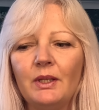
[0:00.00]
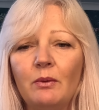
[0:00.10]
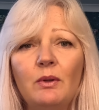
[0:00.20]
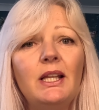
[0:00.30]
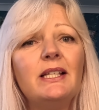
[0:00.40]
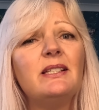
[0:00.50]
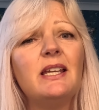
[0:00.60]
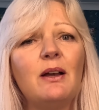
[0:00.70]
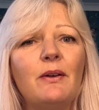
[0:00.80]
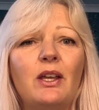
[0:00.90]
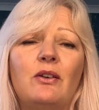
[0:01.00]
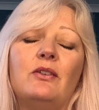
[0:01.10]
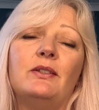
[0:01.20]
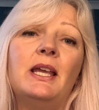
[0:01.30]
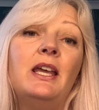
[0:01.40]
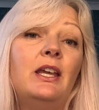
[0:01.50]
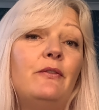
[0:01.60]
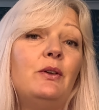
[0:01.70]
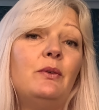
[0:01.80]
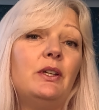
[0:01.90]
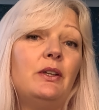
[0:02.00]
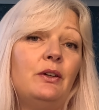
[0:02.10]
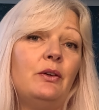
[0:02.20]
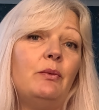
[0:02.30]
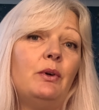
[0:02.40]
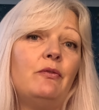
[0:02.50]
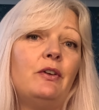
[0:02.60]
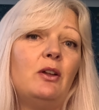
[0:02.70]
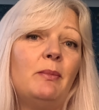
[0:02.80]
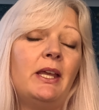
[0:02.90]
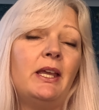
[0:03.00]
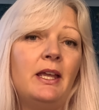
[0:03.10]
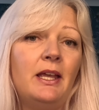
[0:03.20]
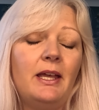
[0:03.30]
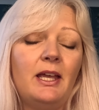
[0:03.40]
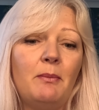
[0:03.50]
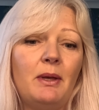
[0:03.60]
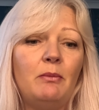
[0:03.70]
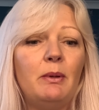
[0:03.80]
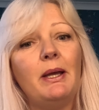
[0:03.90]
well let's see how it goes if you you know you want to follow me um, i'll be